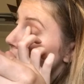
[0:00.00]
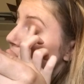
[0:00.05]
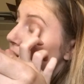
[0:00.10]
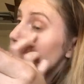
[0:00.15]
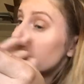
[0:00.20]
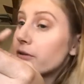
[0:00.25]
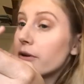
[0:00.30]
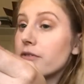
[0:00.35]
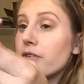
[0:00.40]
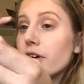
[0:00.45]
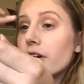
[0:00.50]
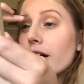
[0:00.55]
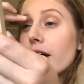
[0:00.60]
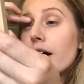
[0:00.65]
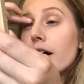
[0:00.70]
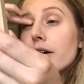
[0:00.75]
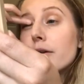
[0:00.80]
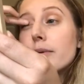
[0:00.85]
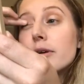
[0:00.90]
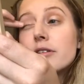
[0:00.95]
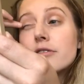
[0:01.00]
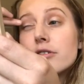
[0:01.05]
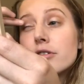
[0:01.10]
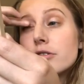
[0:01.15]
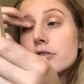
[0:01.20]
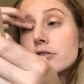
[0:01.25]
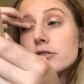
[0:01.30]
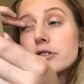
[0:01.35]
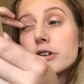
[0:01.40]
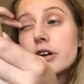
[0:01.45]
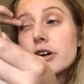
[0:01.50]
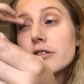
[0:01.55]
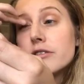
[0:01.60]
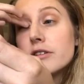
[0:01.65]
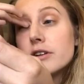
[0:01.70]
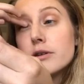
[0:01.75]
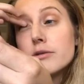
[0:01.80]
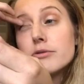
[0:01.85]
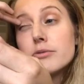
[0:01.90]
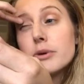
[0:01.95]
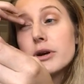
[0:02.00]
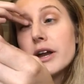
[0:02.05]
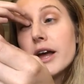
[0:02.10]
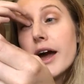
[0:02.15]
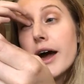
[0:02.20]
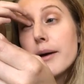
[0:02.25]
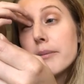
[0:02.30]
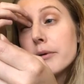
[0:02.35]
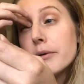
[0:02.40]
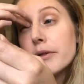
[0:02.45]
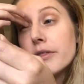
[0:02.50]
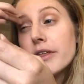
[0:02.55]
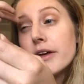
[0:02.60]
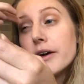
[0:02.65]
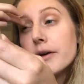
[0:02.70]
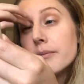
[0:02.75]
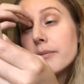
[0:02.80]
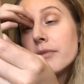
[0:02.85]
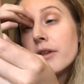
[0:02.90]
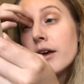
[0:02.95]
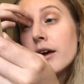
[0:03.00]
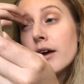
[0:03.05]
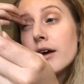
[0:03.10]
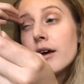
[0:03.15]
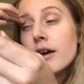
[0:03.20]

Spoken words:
Anyway, so I figured out how to make circle skirts and I was pretty happy with them.